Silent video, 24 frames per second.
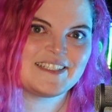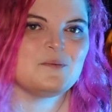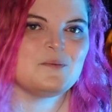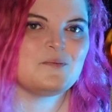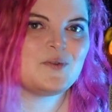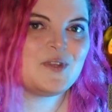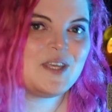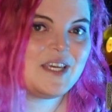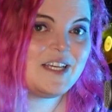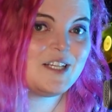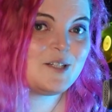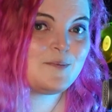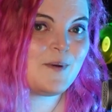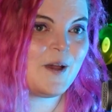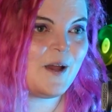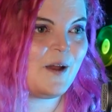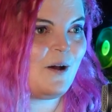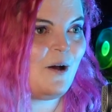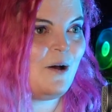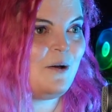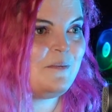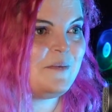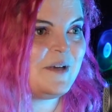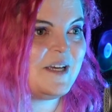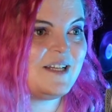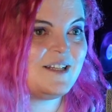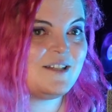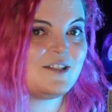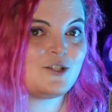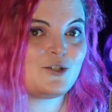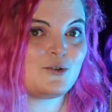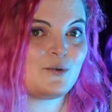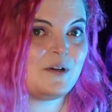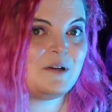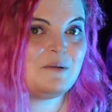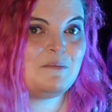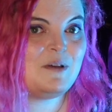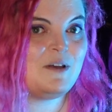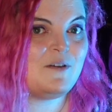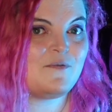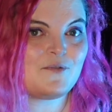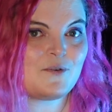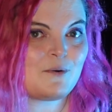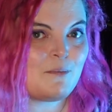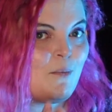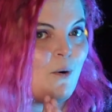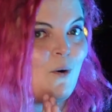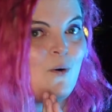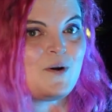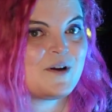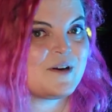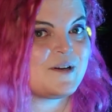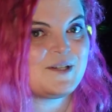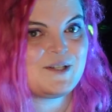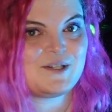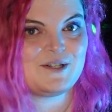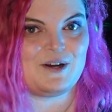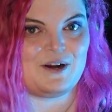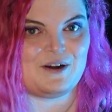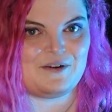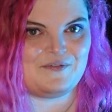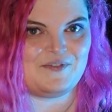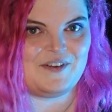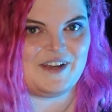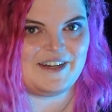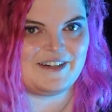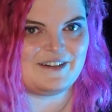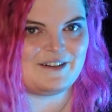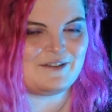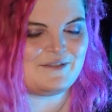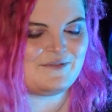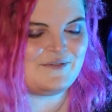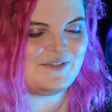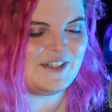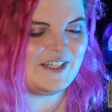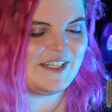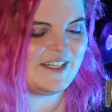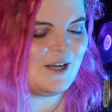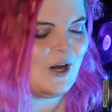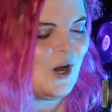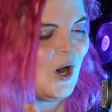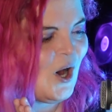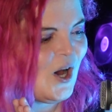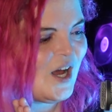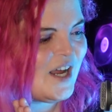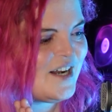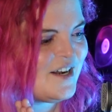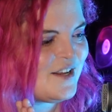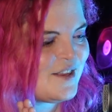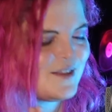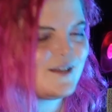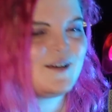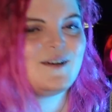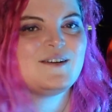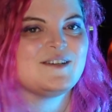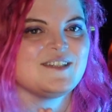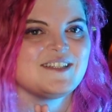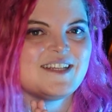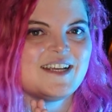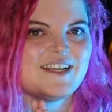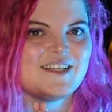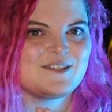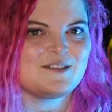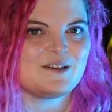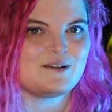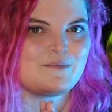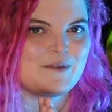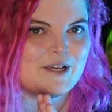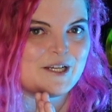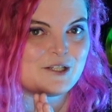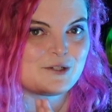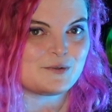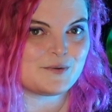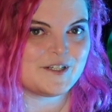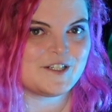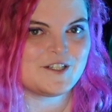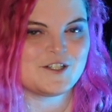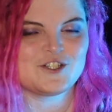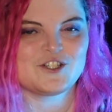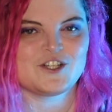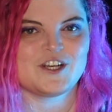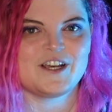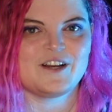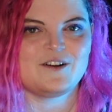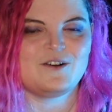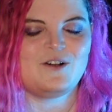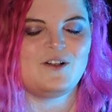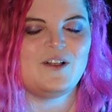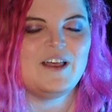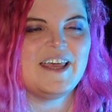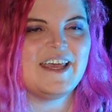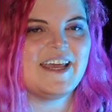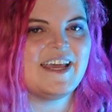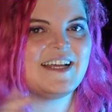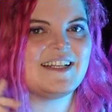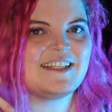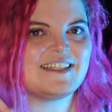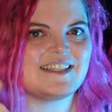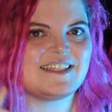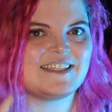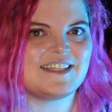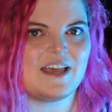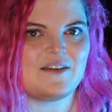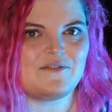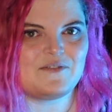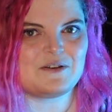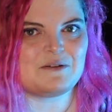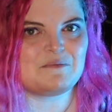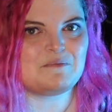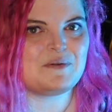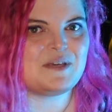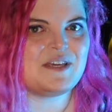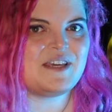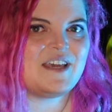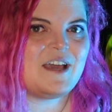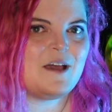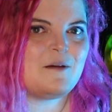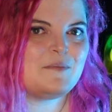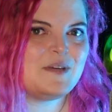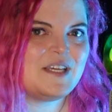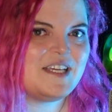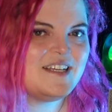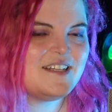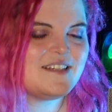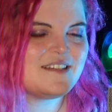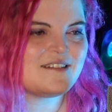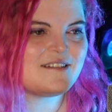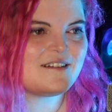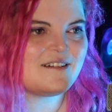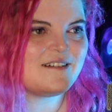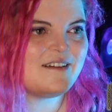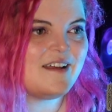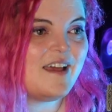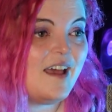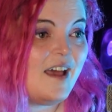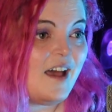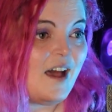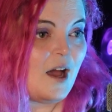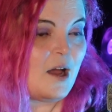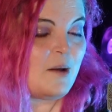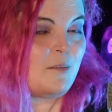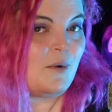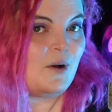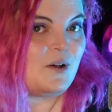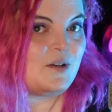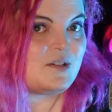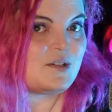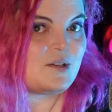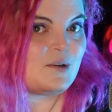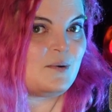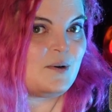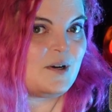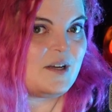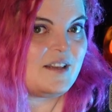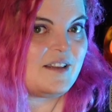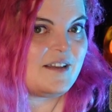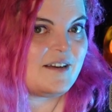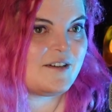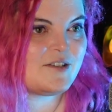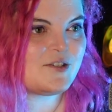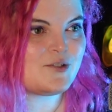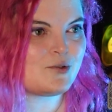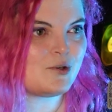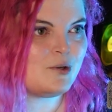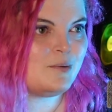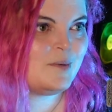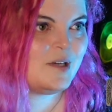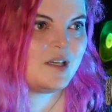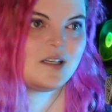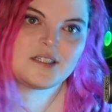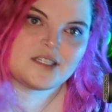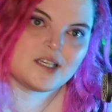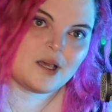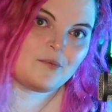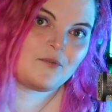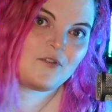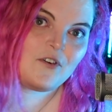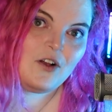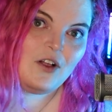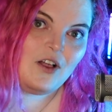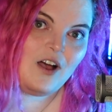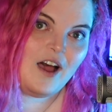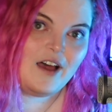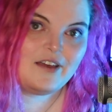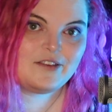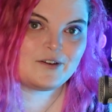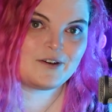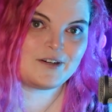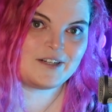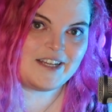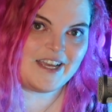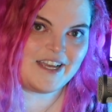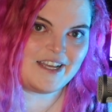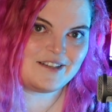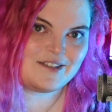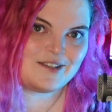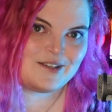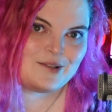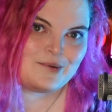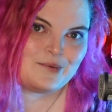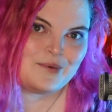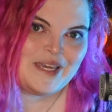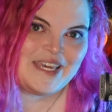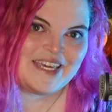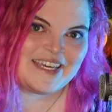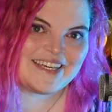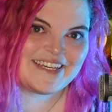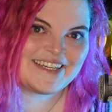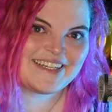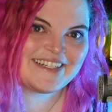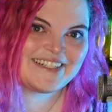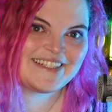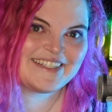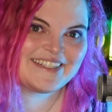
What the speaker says: Please, by all means, join me for more Starfinder fun on Thursdays on my Twitch channel at 7 p.m. Eastern. I'm also on there streaming several other days of the week.